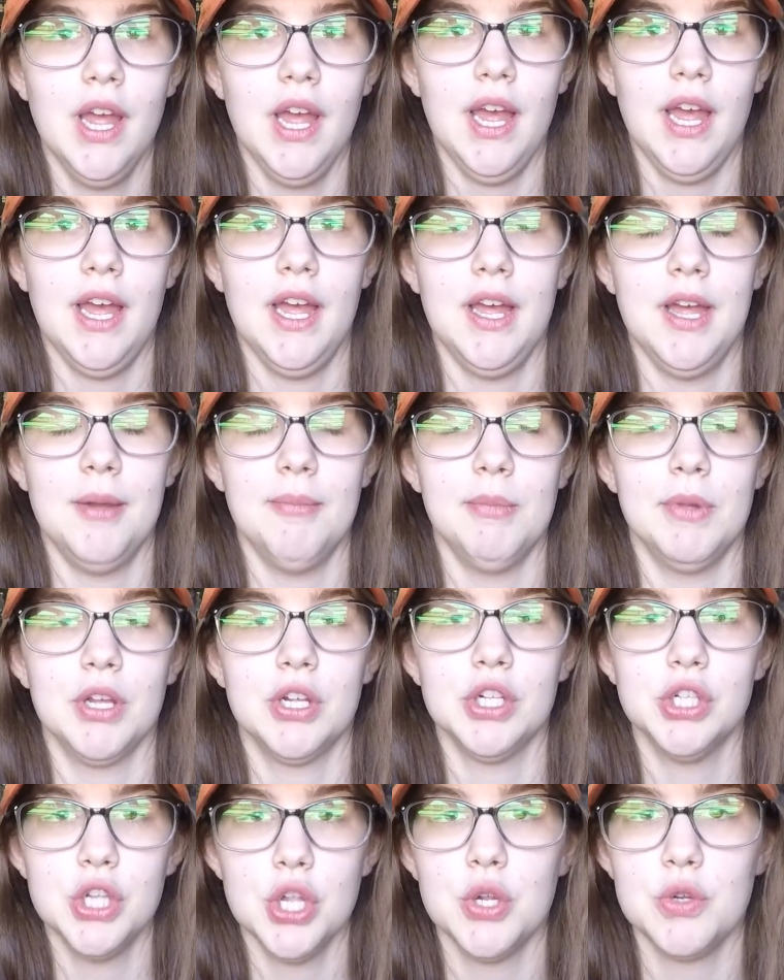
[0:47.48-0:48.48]

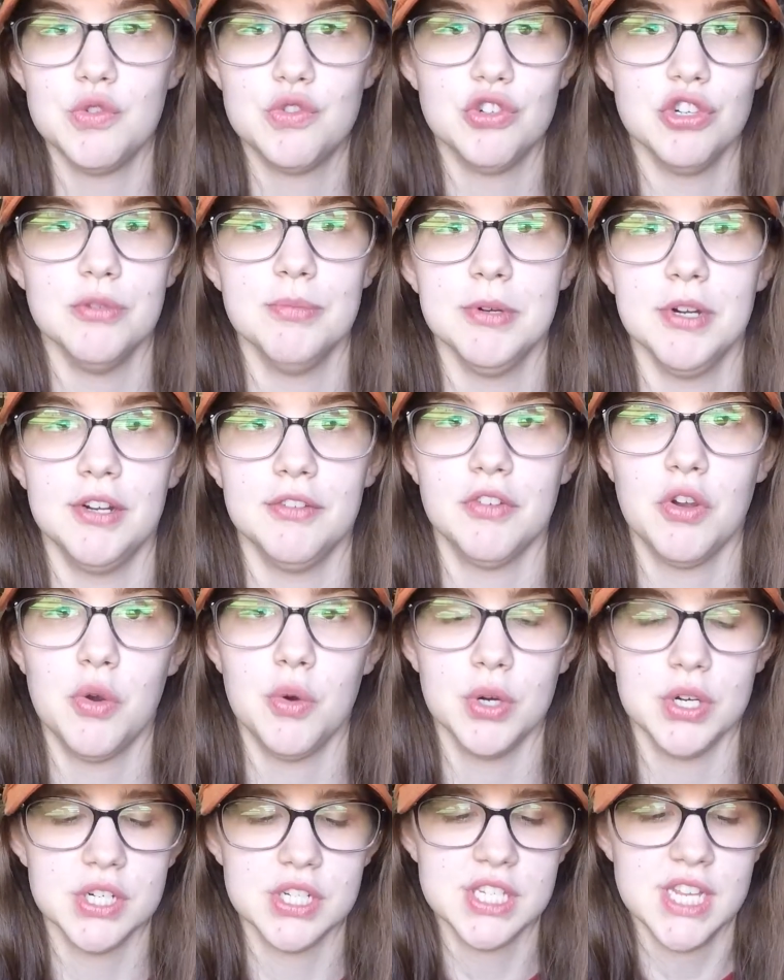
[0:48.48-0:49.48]
Clone Trooper, of
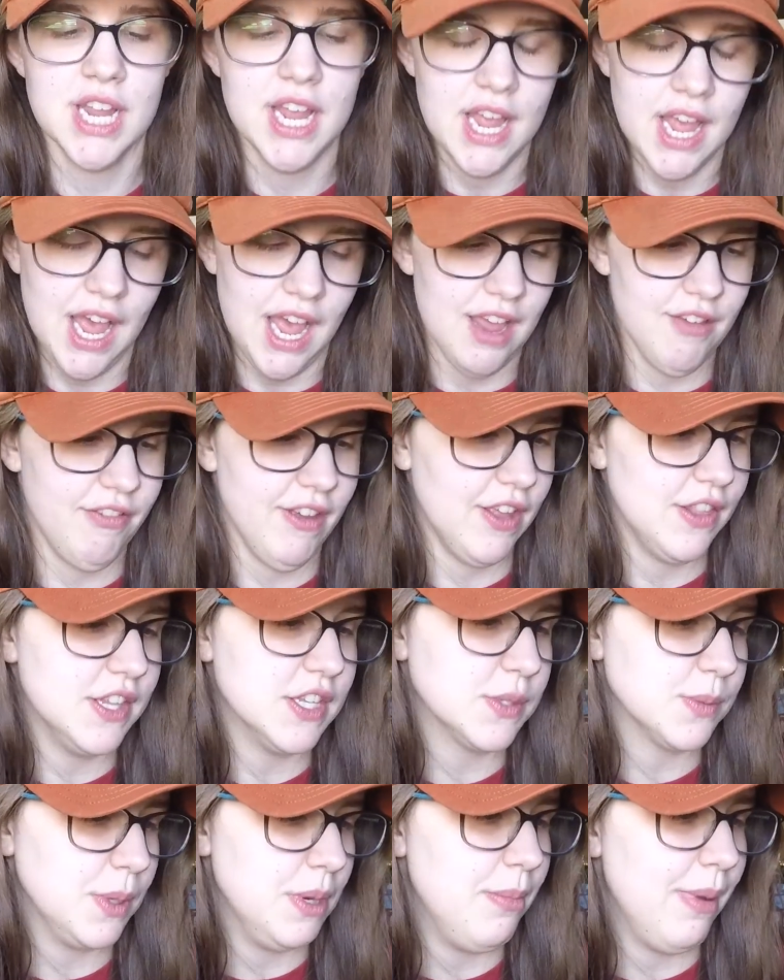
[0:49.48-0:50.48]
course. I found
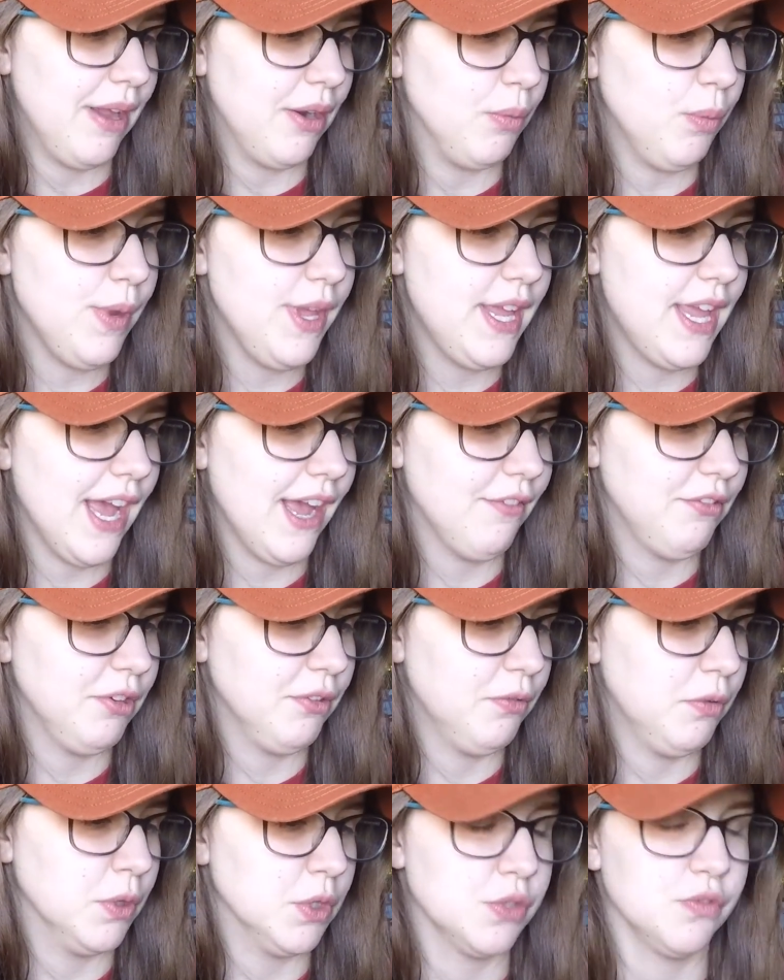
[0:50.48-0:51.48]
this one about a week
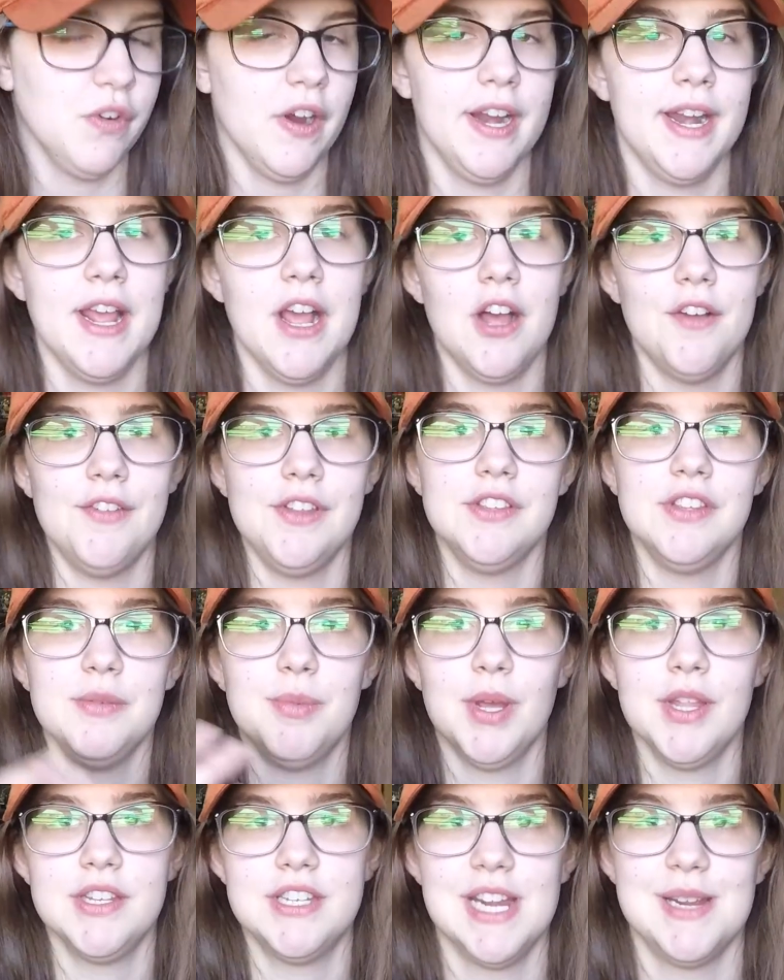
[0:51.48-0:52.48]
after Force Friday. Obviously
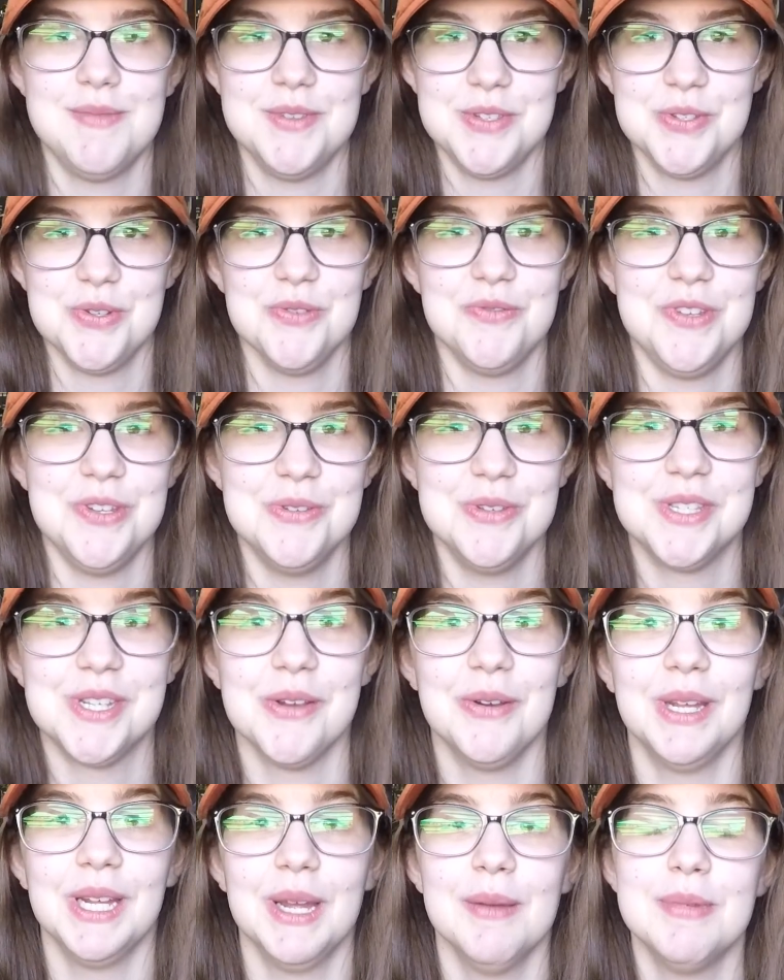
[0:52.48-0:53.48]
by the time this review is
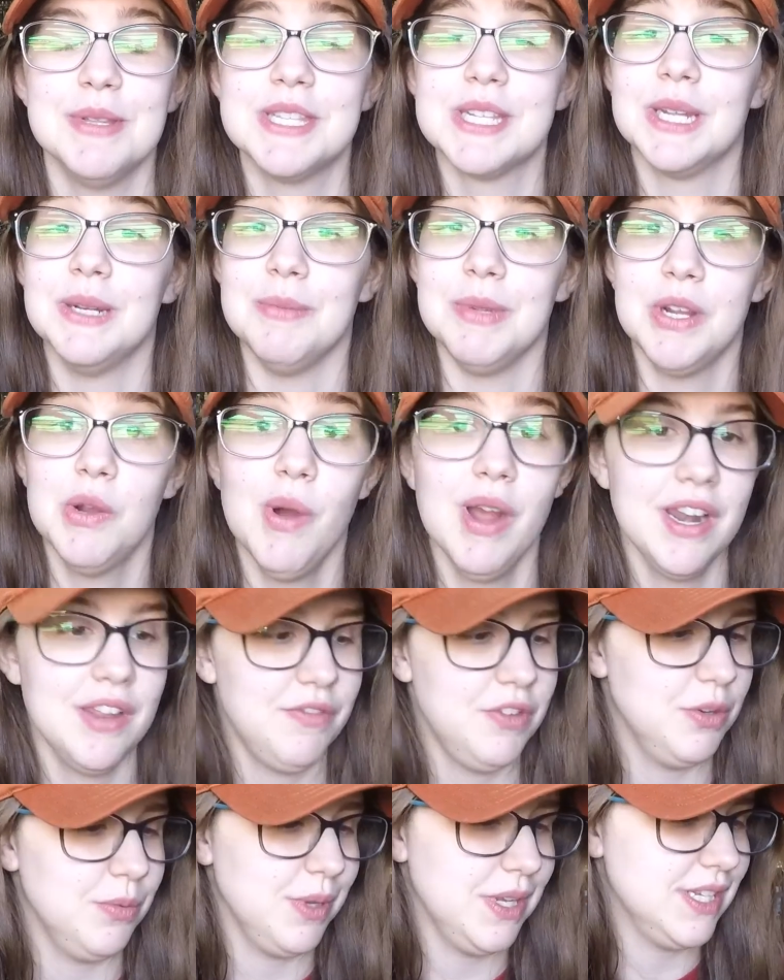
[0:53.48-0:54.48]
going up it's going to be quite a
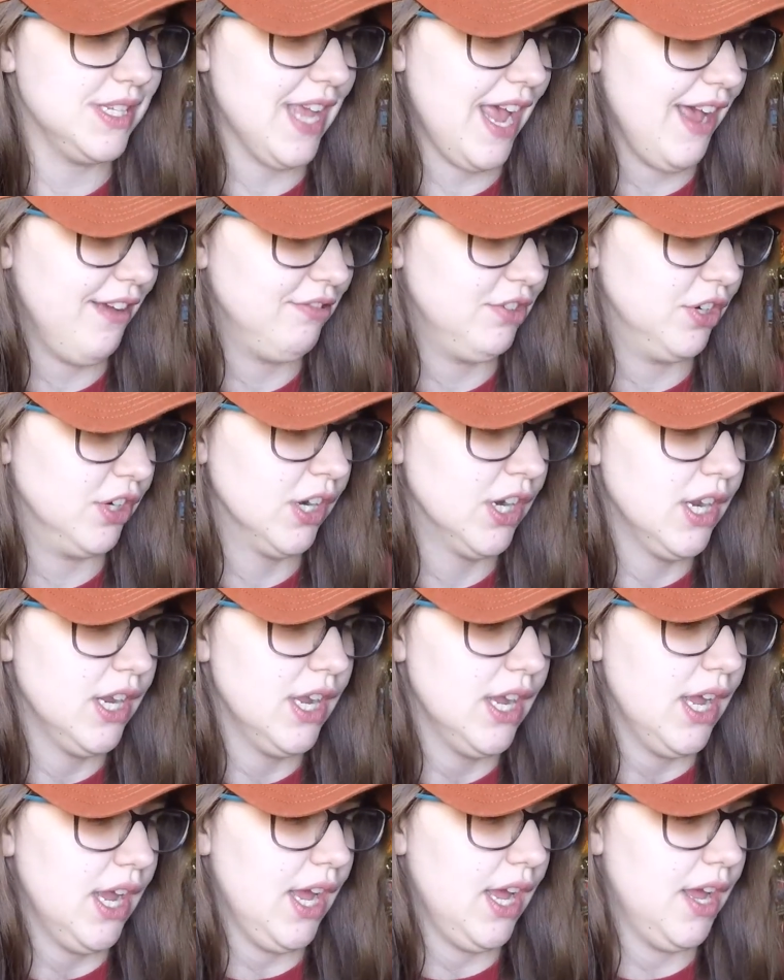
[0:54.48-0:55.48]
few weeks after,
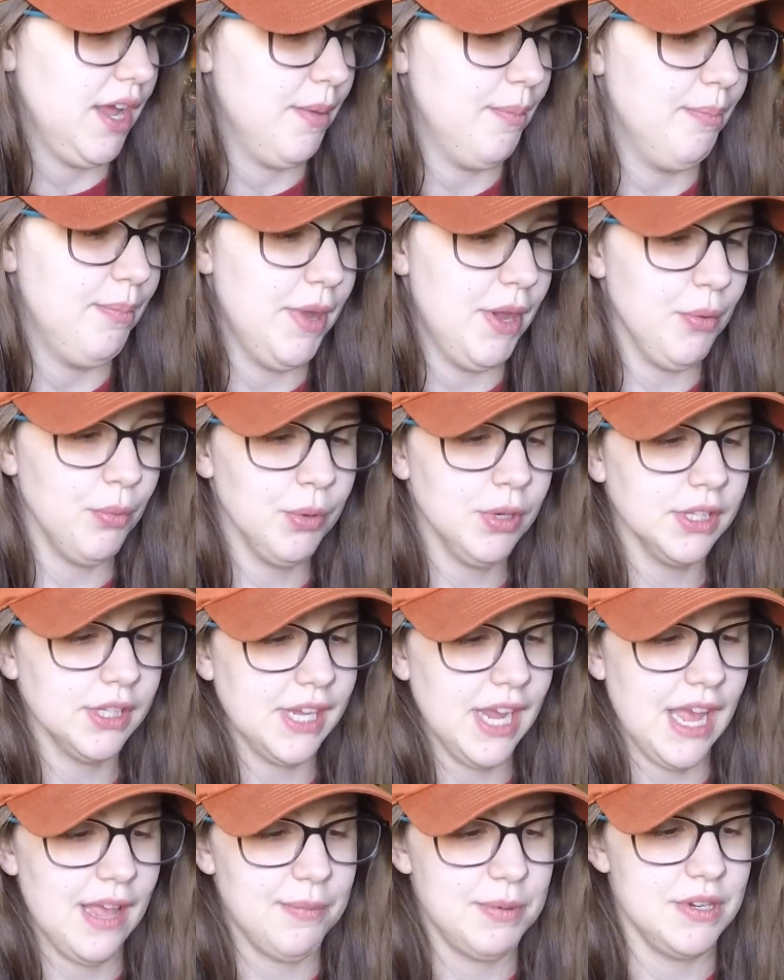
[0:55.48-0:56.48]
but
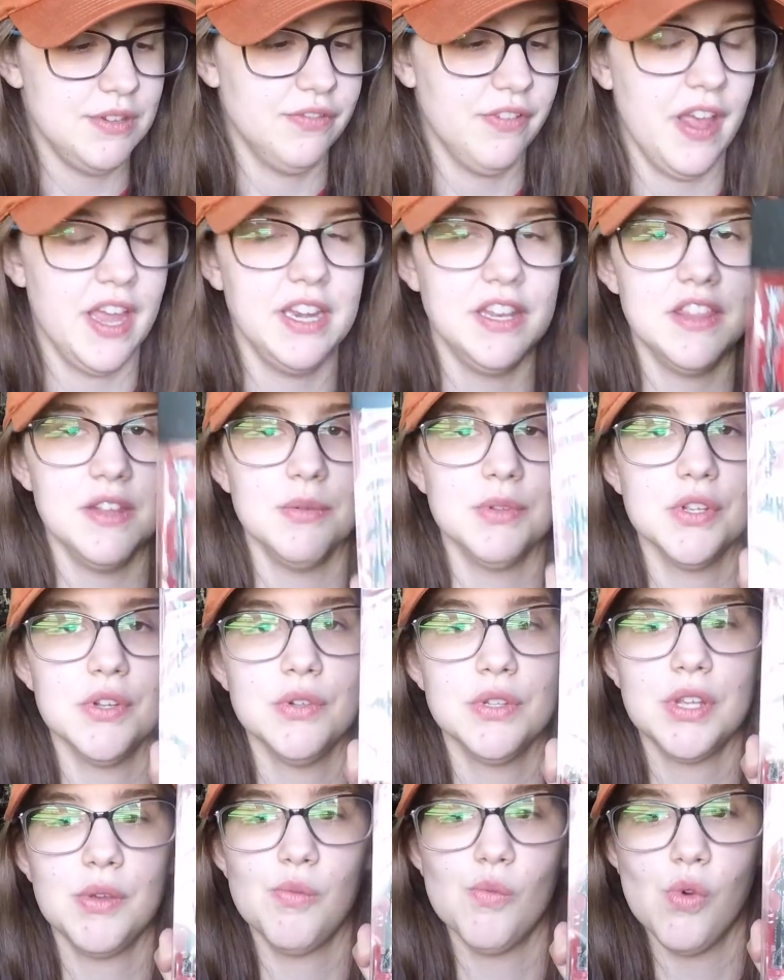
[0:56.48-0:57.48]
really happy to find that there was
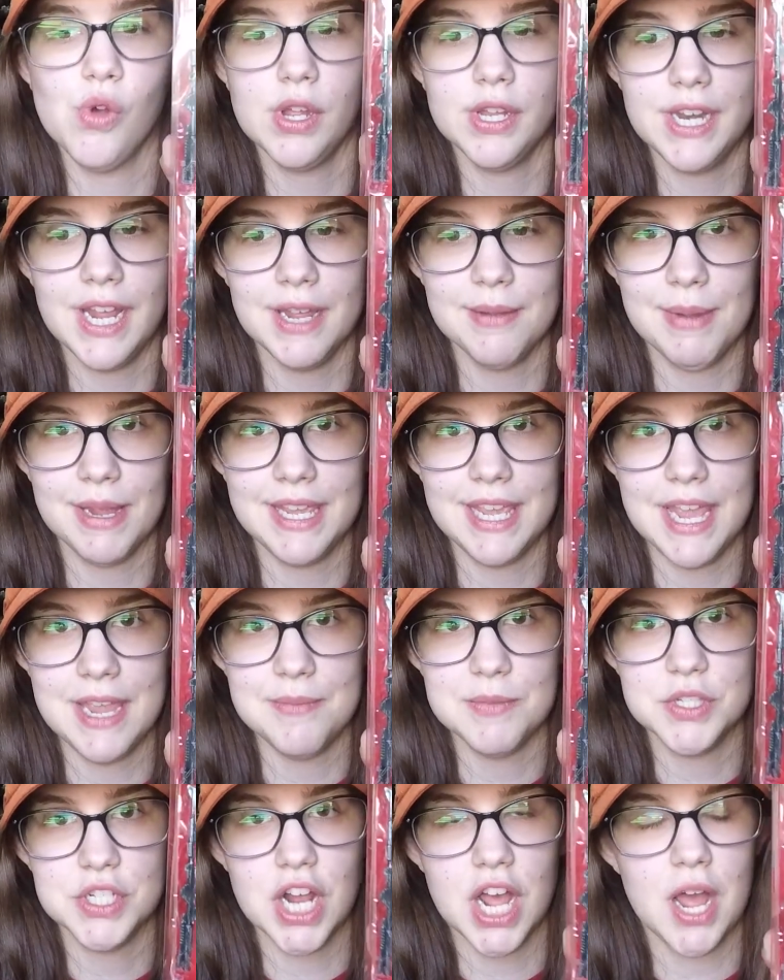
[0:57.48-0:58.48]
only one at my
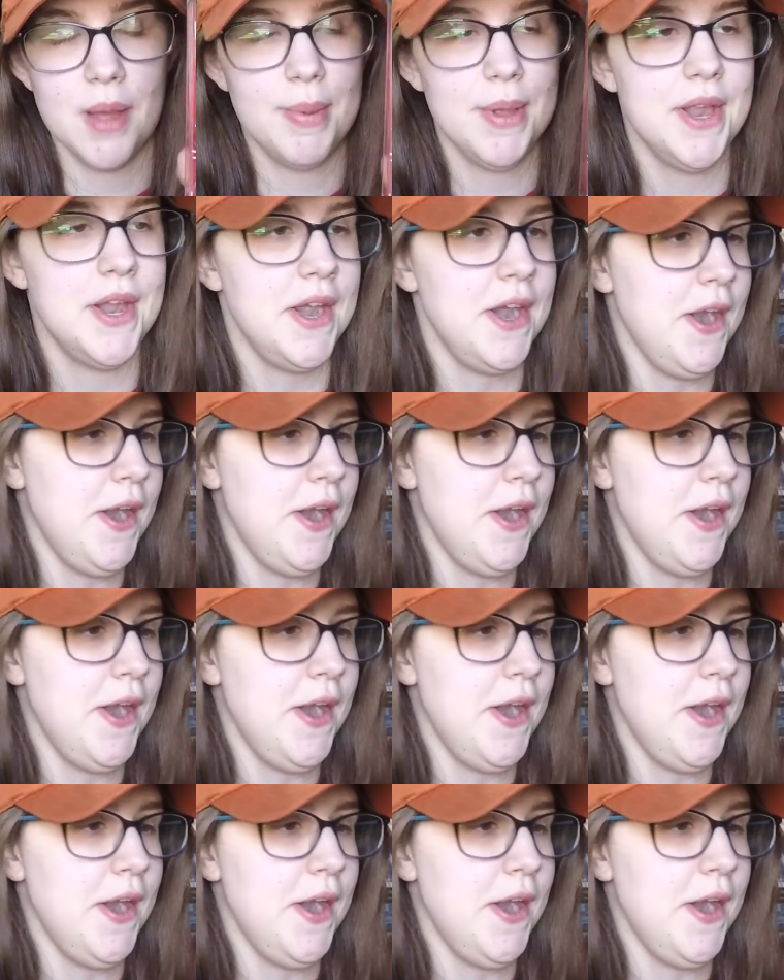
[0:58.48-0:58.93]
GameStop.